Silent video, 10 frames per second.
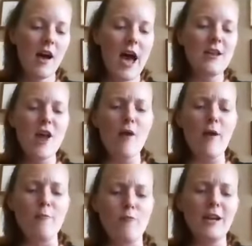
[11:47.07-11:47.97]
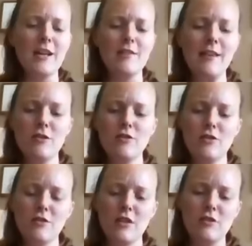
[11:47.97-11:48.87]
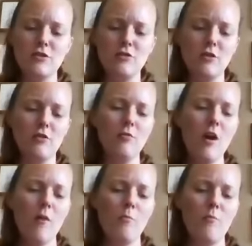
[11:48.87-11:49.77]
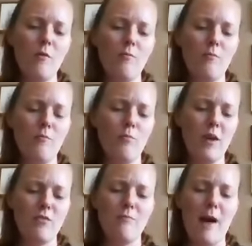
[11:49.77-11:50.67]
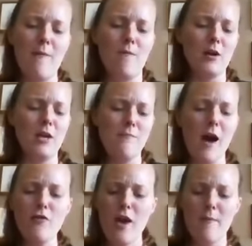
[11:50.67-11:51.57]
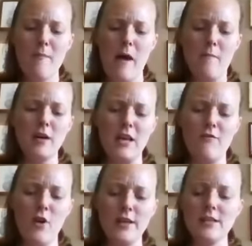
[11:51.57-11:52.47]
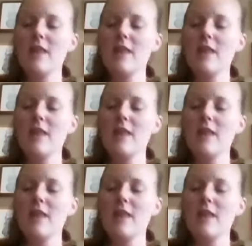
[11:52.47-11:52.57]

And now I'm reading this to you with my monkey mouth and my monkey voice.